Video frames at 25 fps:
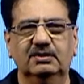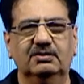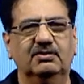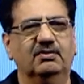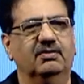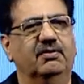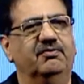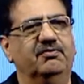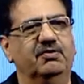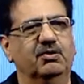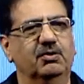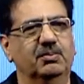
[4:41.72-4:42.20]
is
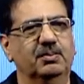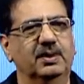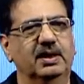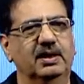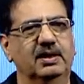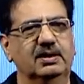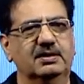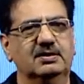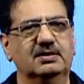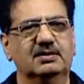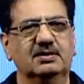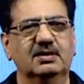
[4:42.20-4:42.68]
a few
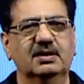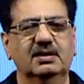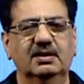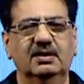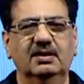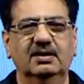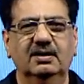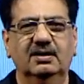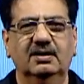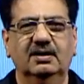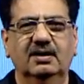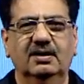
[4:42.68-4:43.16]
minutes,
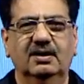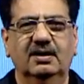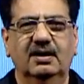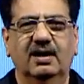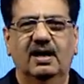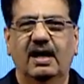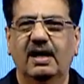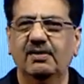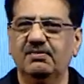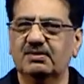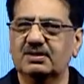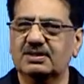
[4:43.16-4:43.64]

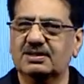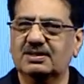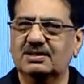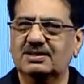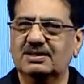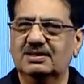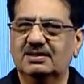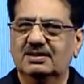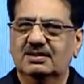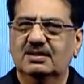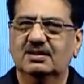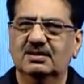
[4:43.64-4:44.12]
I was
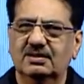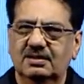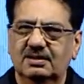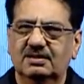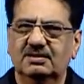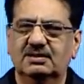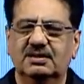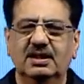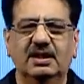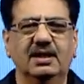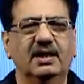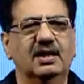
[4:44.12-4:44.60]

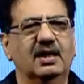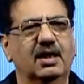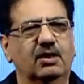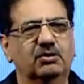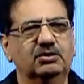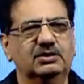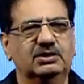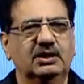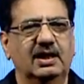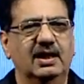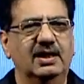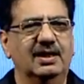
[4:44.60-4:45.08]
sitting
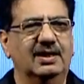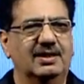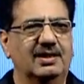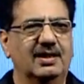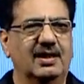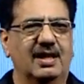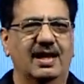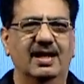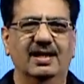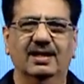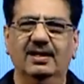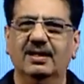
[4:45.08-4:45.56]
outside
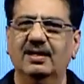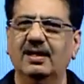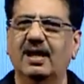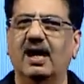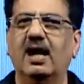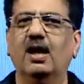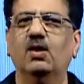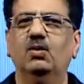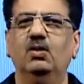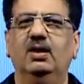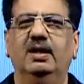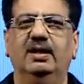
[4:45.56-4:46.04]
crying and
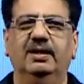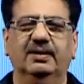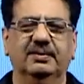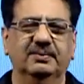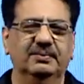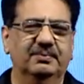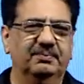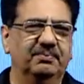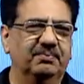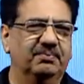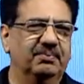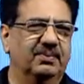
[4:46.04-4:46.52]

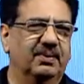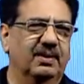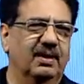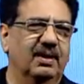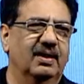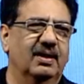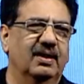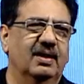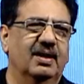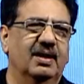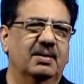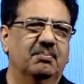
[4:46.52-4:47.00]
howling.
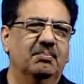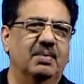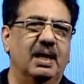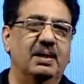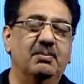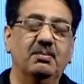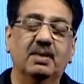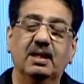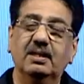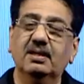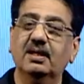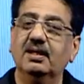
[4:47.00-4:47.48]
My
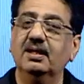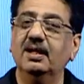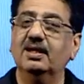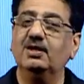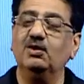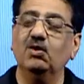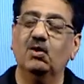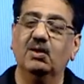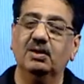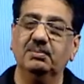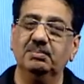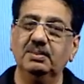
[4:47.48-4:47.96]
mother
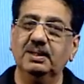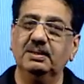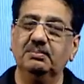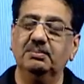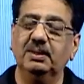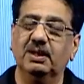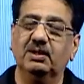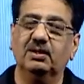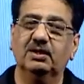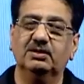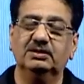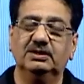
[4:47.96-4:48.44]
ignored me
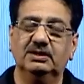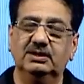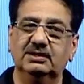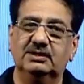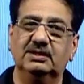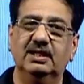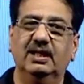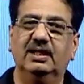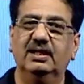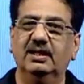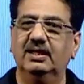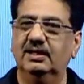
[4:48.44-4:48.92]
because she
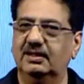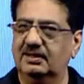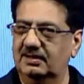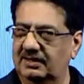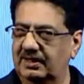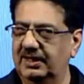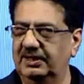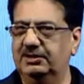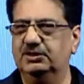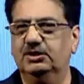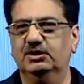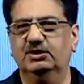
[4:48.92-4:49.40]
said it
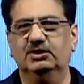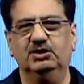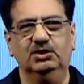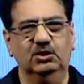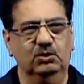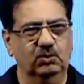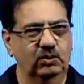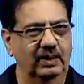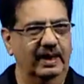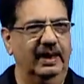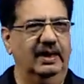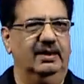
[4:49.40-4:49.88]
teaches
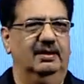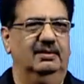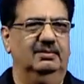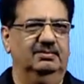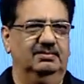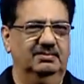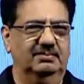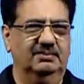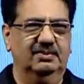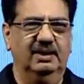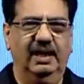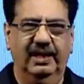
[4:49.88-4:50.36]
you well,
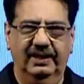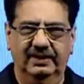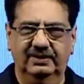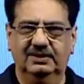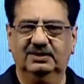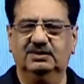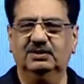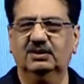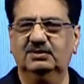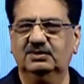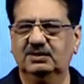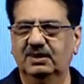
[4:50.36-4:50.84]
right?
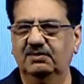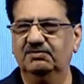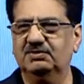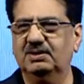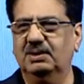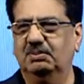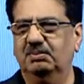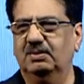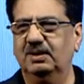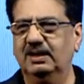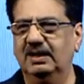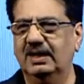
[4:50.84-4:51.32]
So if
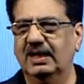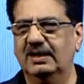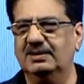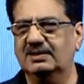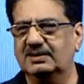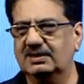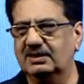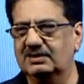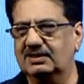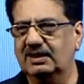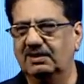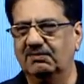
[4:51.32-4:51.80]
somebody
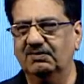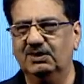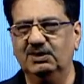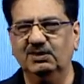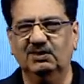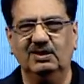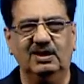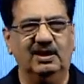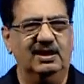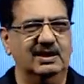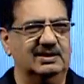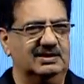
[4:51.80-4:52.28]
else has given you
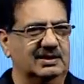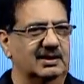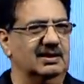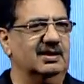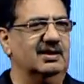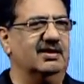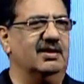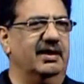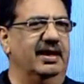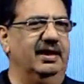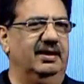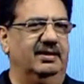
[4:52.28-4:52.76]
the lesson,
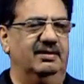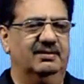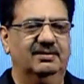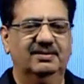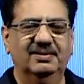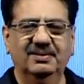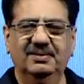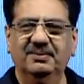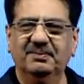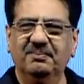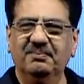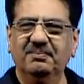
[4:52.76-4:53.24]
great.
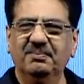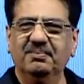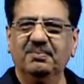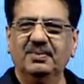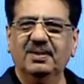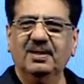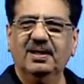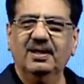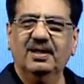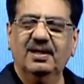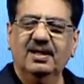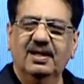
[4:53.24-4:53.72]

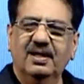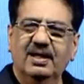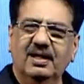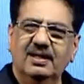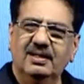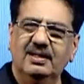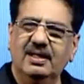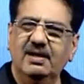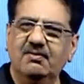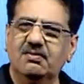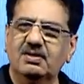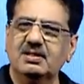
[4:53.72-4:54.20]

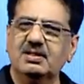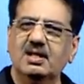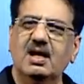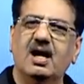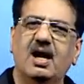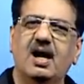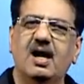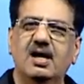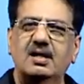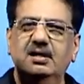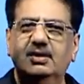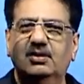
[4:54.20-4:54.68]
There was an
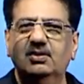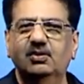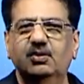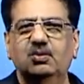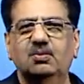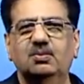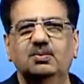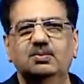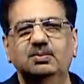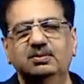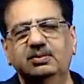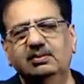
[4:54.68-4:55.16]
aunt
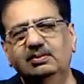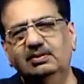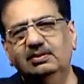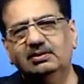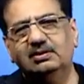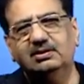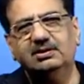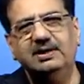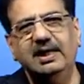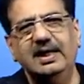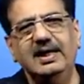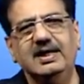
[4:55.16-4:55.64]
who
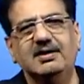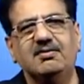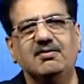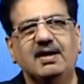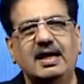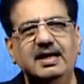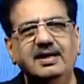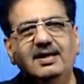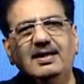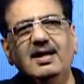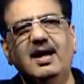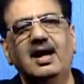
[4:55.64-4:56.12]
stayed
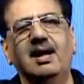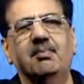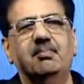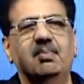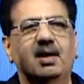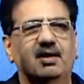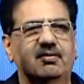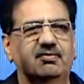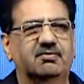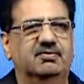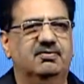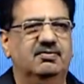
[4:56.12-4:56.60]
right
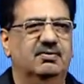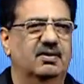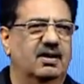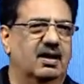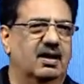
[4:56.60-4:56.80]
above